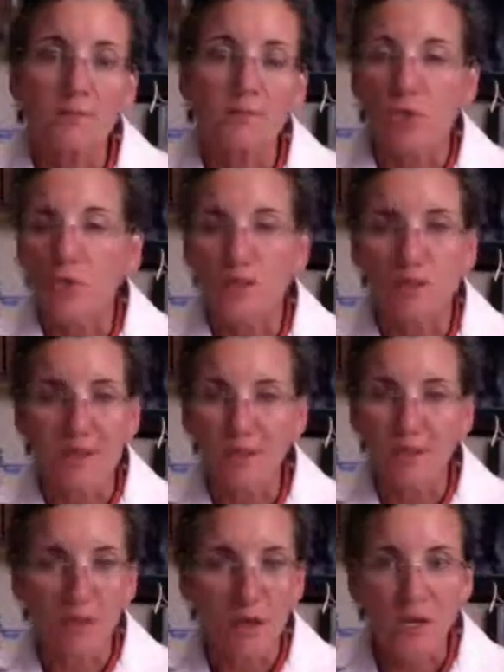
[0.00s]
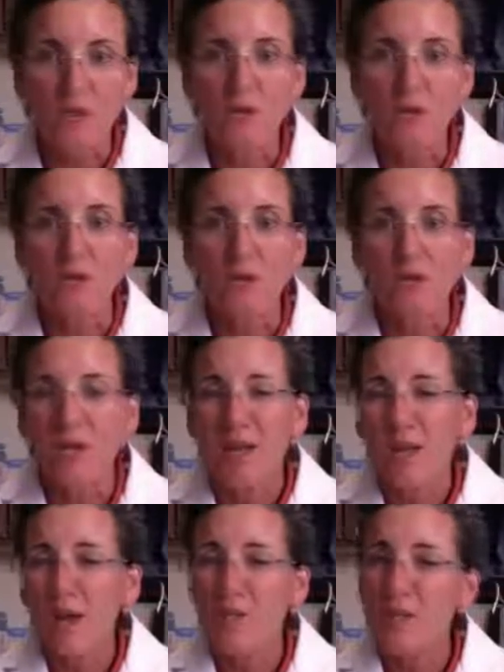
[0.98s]
shows like The Doctors.
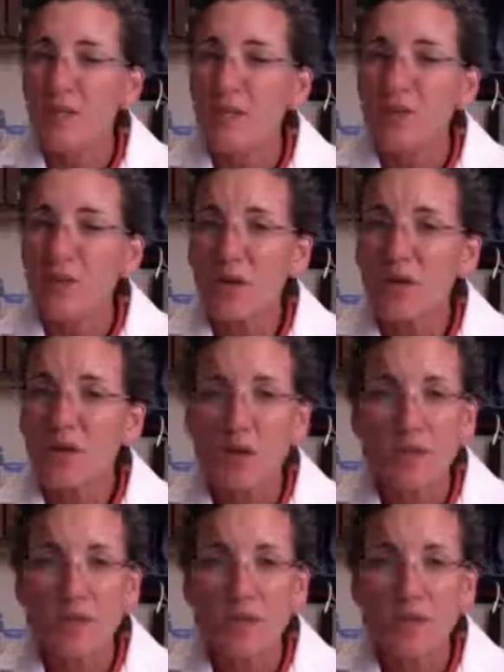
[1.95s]
I believe Dr.